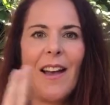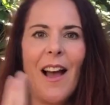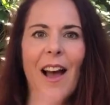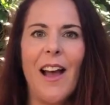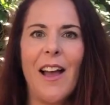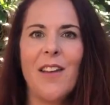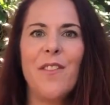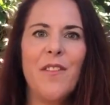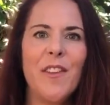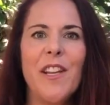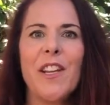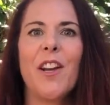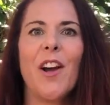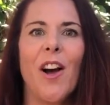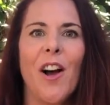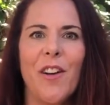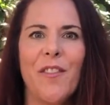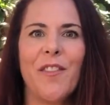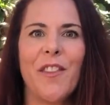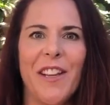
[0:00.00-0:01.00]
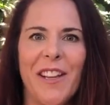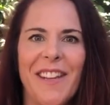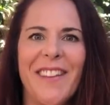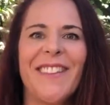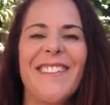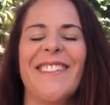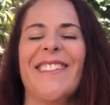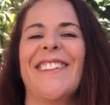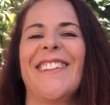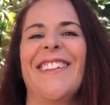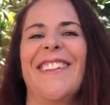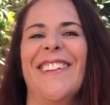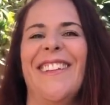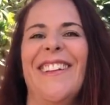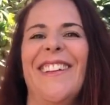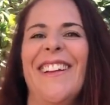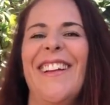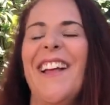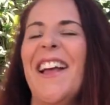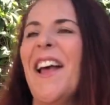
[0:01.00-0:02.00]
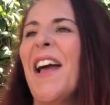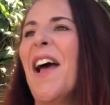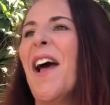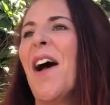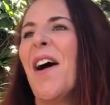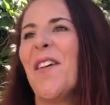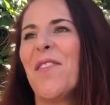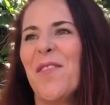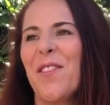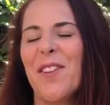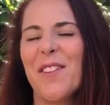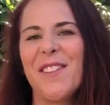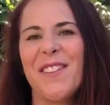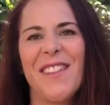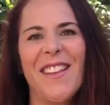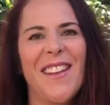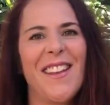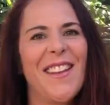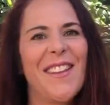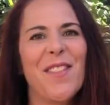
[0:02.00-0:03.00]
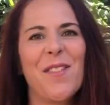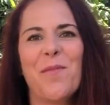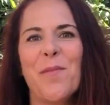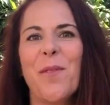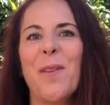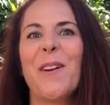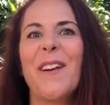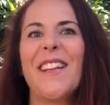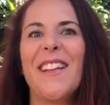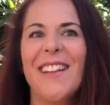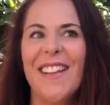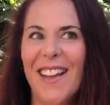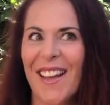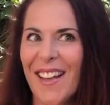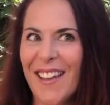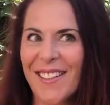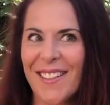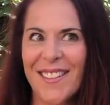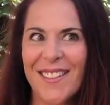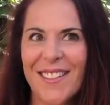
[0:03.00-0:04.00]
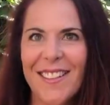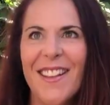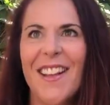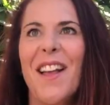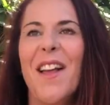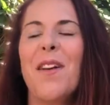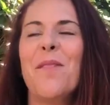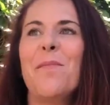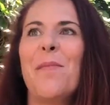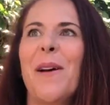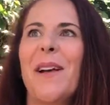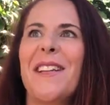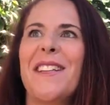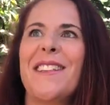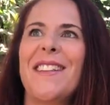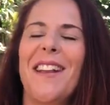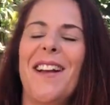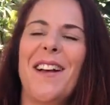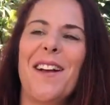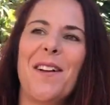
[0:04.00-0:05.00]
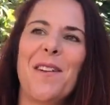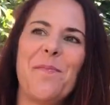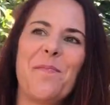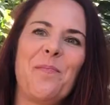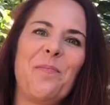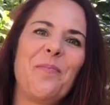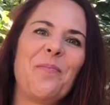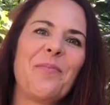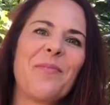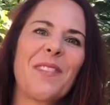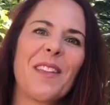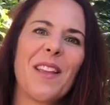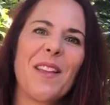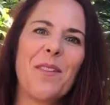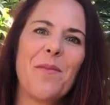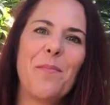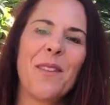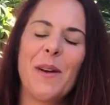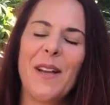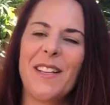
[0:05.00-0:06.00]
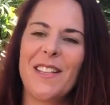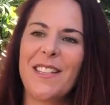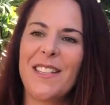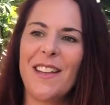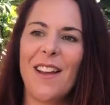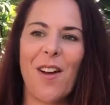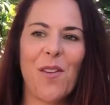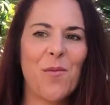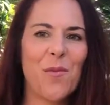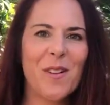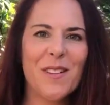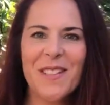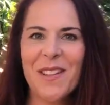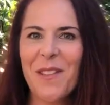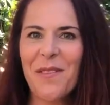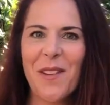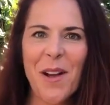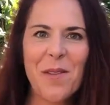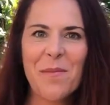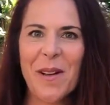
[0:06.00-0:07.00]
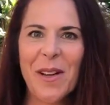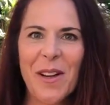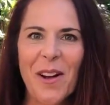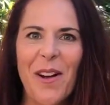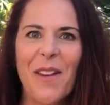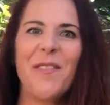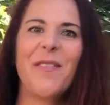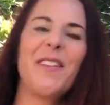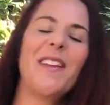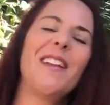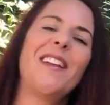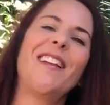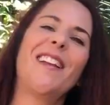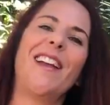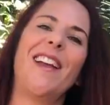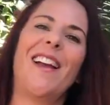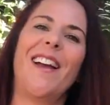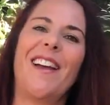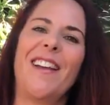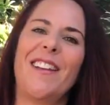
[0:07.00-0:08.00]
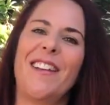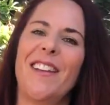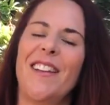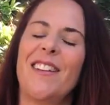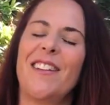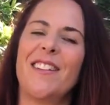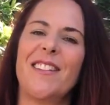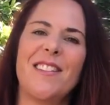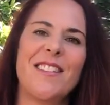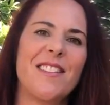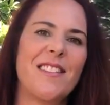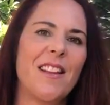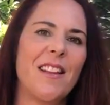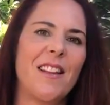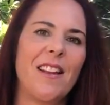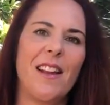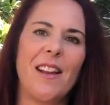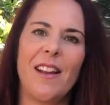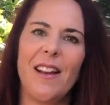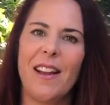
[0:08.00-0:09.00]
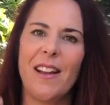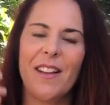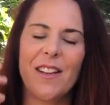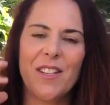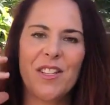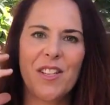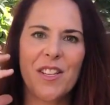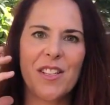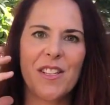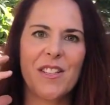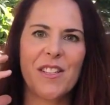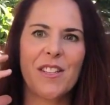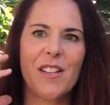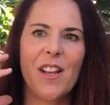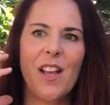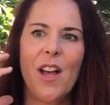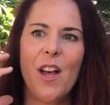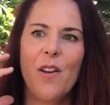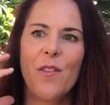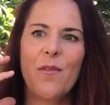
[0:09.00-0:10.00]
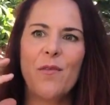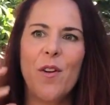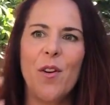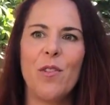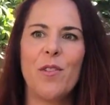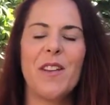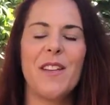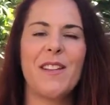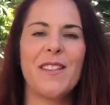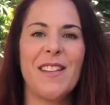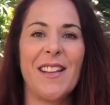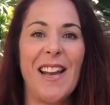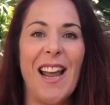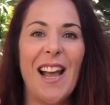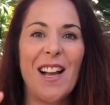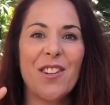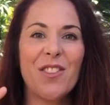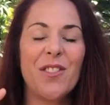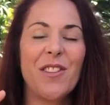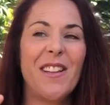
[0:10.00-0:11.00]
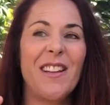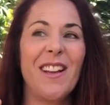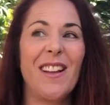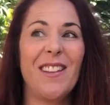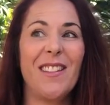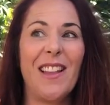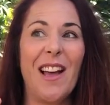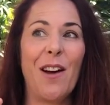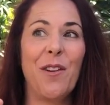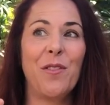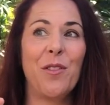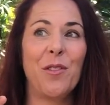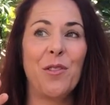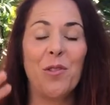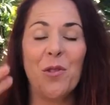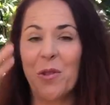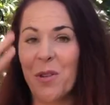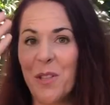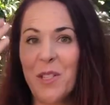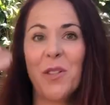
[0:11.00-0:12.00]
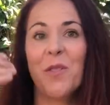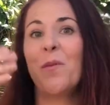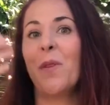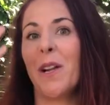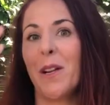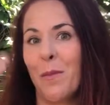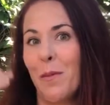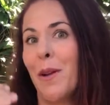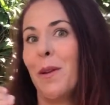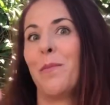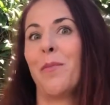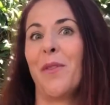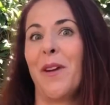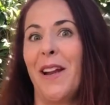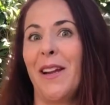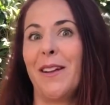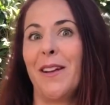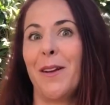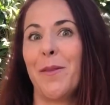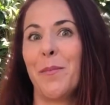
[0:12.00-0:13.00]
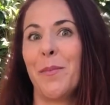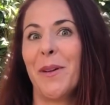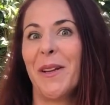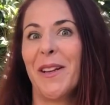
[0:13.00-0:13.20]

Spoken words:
IV coffee, first thing in the morning, yes. But yeah, once I've got my coffee, I can sit and I can just focus and actually allow the Lord to wake my brain up.